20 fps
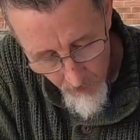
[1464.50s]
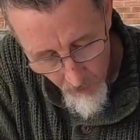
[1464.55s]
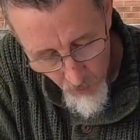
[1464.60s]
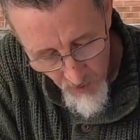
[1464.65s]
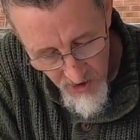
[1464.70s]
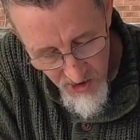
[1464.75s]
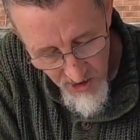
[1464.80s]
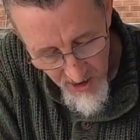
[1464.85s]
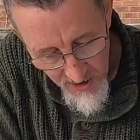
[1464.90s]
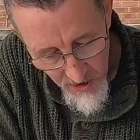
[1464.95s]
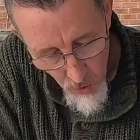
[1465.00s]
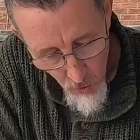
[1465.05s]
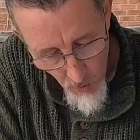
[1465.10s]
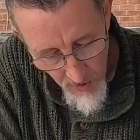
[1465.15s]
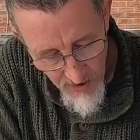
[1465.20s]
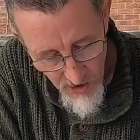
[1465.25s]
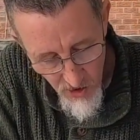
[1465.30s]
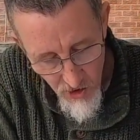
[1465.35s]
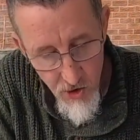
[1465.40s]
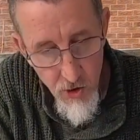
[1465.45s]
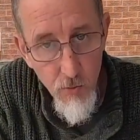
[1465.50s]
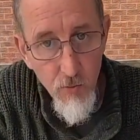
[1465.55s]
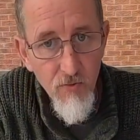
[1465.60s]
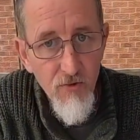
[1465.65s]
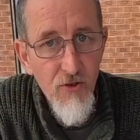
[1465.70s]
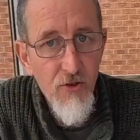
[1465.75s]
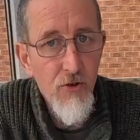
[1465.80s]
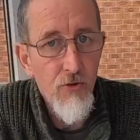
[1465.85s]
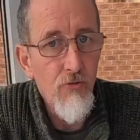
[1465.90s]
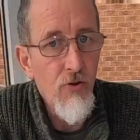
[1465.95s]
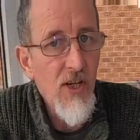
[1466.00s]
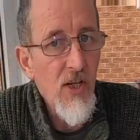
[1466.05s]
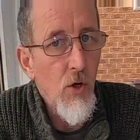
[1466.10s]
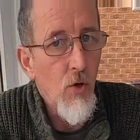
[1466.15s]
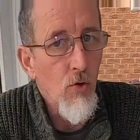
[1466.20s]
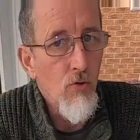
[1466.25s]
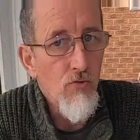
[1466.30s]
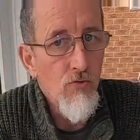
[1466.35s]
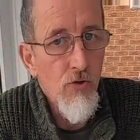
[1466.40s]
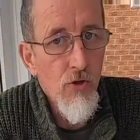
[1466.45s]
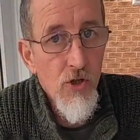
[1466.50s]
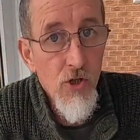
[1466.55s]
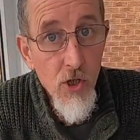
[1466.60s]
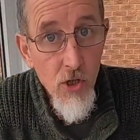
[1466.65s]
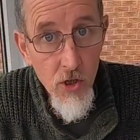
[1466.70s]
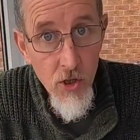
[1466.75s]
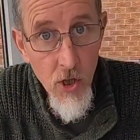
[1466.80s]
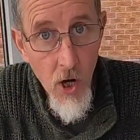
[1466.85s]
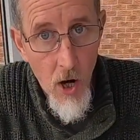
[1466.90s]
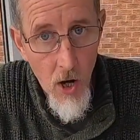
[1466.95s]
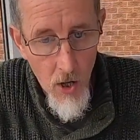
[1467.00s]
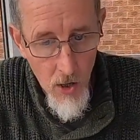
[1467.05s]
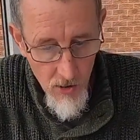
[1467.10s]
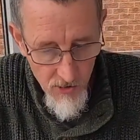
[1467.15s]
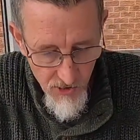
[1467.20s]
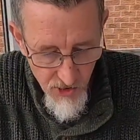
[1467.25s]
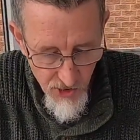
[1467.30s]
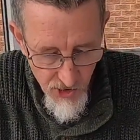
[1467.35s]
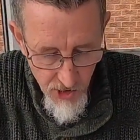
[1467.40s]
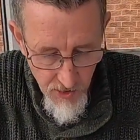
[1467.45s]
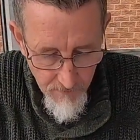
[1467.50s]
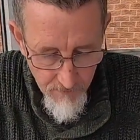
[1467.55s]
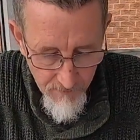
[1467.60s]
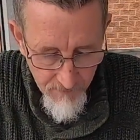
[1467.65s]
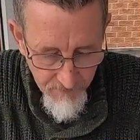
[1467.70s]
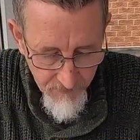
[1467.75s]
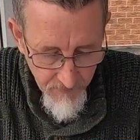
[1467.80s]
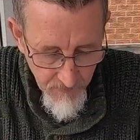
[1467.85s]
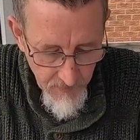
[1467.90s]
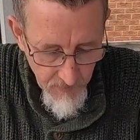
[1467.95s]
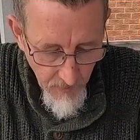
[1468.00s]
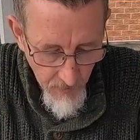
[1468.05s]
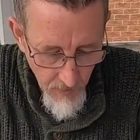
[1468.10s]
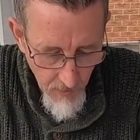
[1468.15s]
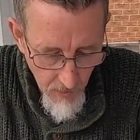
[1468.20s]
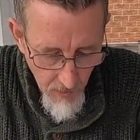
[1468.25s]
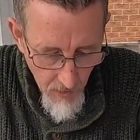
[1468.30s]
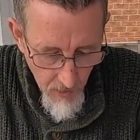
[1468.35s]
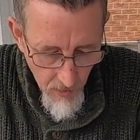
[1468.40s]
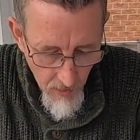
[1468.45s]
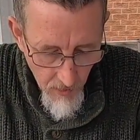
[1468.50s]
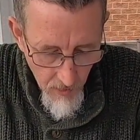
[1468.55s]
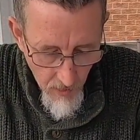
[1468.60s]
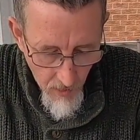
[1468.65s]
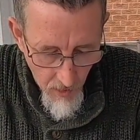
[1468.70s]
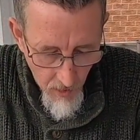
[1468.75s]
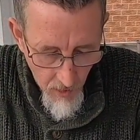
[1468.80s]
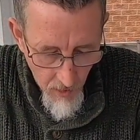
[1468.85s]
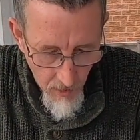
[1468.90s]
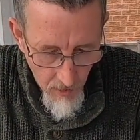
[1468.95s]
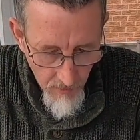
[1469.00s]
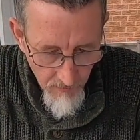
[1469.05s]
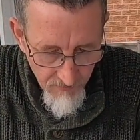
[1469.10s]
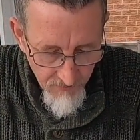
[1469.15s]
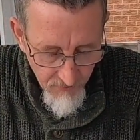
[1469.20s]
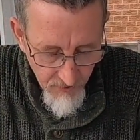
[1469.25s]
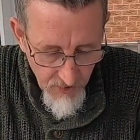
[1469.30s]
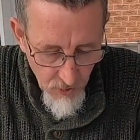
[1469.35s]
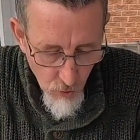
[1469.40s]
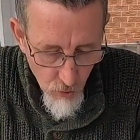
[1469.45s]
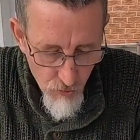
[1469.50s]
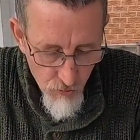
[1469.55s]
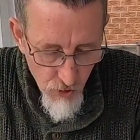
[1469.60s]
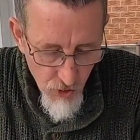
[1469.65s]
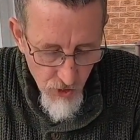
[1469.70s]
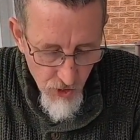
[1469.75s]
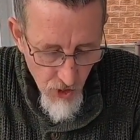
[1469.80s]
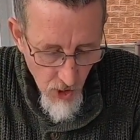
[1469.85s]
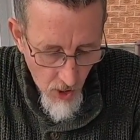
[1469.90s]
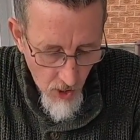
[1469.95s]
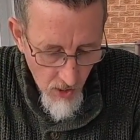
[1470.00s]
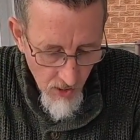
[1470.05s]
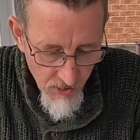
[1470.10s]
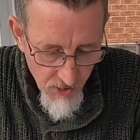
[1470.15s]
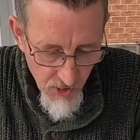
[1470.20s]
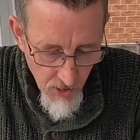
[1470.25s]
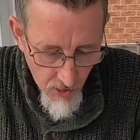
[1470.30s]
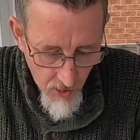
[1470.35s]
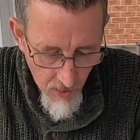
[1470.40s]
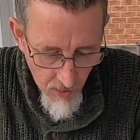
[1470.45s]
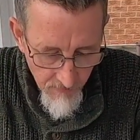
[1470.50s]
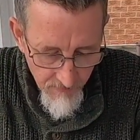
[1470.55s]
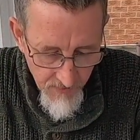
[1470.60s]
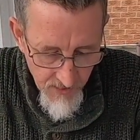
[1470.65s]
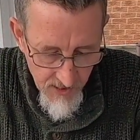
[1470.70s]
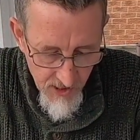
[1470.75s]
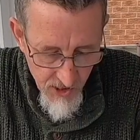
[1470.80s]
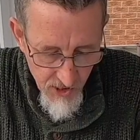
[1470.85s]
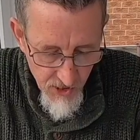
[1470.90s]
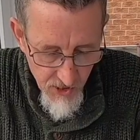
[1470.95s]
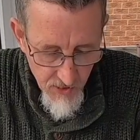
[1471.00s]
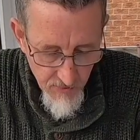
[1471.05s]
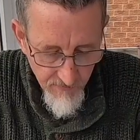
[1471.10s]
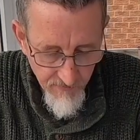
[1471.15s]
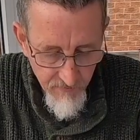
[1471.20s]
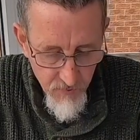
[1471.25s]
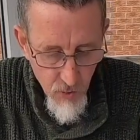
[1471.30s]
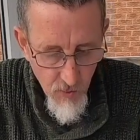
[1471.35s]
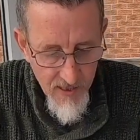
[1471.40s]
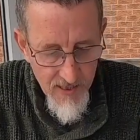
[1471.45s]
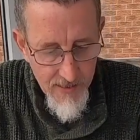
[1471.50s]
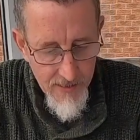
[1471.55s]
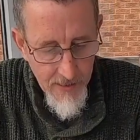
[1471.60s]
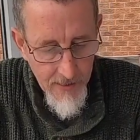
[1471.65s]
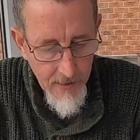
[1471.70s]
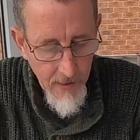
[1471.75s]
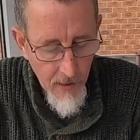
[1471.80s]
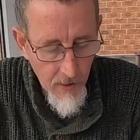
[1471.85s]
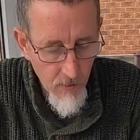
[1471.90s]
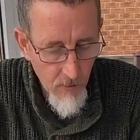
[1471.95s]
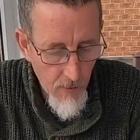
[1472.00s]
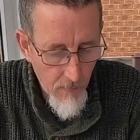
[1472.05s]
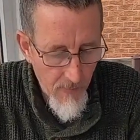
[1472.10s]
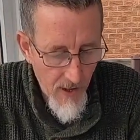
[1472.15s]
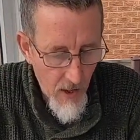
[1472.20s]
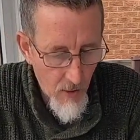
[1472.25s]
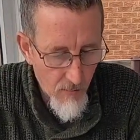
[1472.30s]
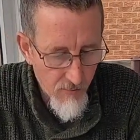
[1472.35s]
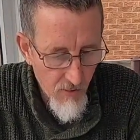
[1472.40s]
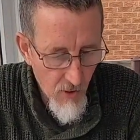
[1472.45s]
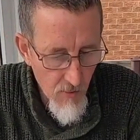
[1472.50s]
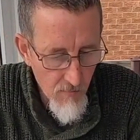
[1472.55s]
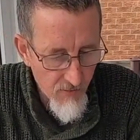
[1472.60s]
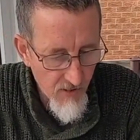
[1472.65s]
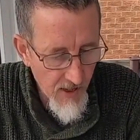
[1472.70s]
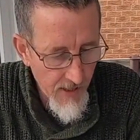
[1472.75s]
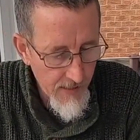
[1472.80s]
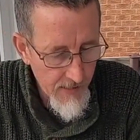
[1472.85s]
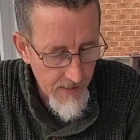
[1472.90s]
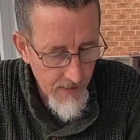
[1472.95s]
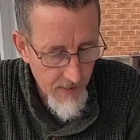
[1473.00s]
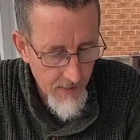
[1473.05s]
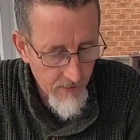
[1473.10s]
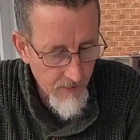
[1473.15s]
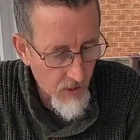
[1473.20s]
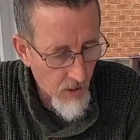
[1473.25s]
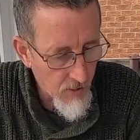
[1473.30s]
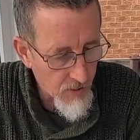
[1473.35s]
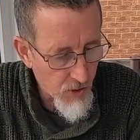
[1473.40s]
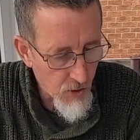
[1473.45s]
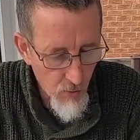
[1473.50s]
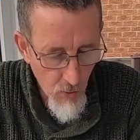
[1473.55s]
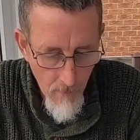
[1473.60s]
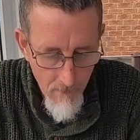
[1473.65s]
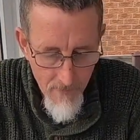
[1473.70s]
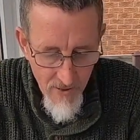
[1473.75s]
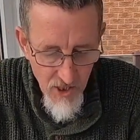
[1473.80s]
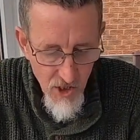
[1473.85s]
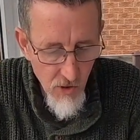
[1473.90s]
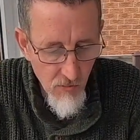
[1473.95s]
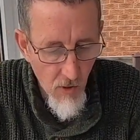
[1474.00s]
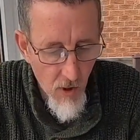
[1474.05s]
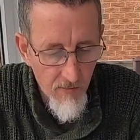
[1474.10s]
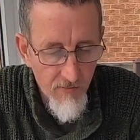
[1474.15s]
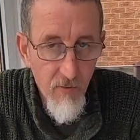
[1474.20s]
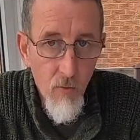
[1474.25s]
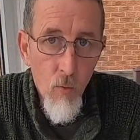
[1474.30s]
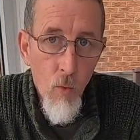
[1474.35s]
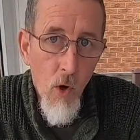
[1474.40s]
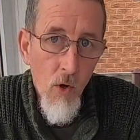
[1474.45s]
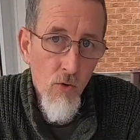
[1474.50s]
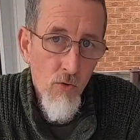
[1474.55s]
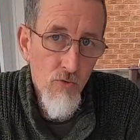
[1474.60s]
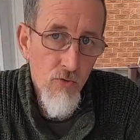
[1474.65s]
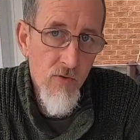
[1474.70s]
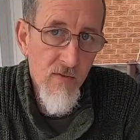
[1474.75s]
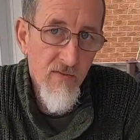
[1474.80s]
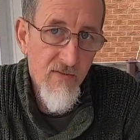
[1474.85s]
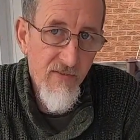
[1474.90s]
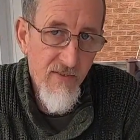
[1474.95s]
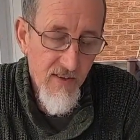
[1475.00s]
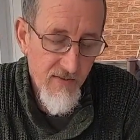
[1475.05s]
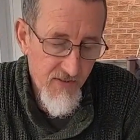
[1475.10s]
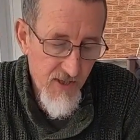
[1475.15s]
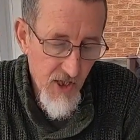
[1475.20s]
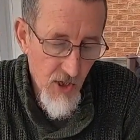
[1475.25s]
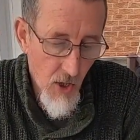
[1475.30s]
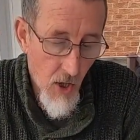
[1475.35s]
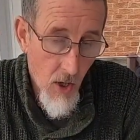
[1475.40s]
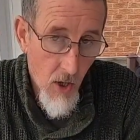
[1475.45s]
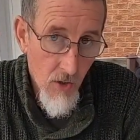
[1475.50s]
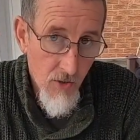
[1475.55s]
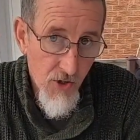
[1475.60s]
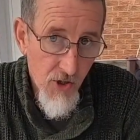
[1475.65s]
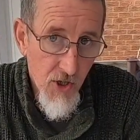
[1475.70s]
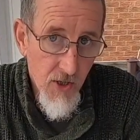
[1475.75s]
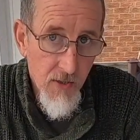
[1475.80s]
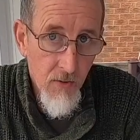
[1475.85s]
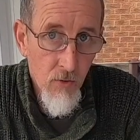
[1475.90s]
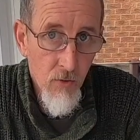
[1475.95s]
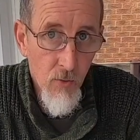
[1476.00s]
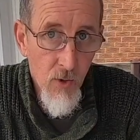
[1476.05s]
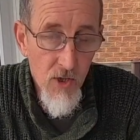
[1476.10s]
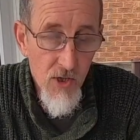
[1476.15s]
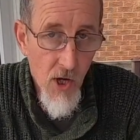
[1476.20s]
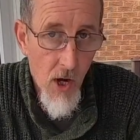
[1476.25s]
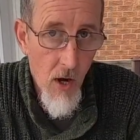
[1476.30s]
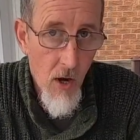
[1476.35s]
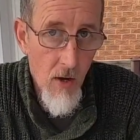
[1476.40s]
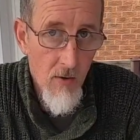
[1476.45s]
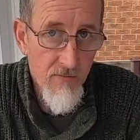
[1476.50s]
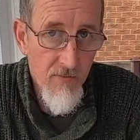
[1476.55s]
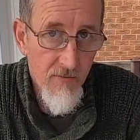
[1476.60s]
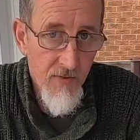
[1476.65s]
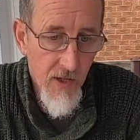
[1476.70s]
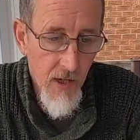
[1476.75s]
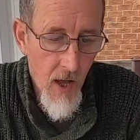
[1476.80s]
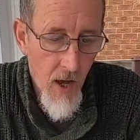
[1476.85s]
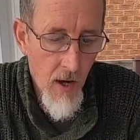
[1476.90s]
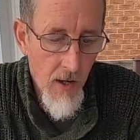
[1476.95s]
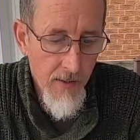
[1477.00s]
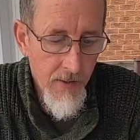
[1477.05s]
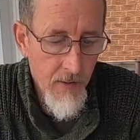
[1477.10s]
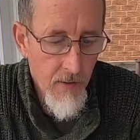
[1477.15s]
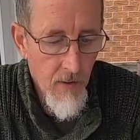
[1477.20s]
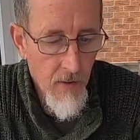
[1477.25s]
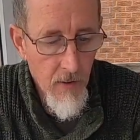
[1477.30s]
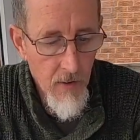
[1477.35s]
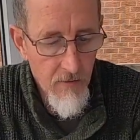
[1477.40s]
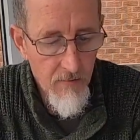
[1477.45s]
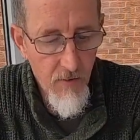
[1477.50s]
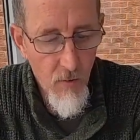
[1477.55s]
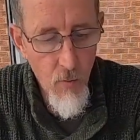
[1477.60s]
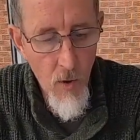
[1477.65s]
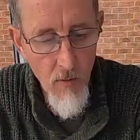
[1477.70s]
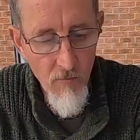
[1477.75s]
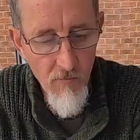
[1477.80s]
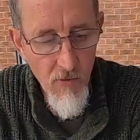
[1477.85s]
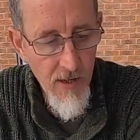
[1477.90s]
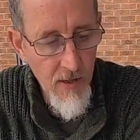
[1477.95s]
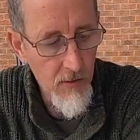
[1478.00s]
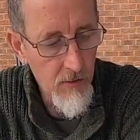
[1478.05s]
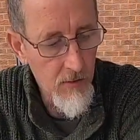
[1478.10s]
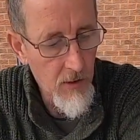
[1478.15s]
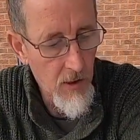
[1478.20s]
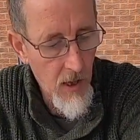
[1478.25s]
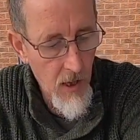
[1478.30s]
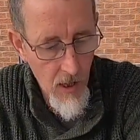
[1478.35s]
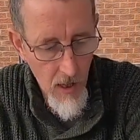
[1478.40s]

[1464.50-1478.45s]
which equates to 300 yards. 300 yards of this 20 kilo Power Pro braid. I've got to measure off 150 yards, in other words half of the line for one reel,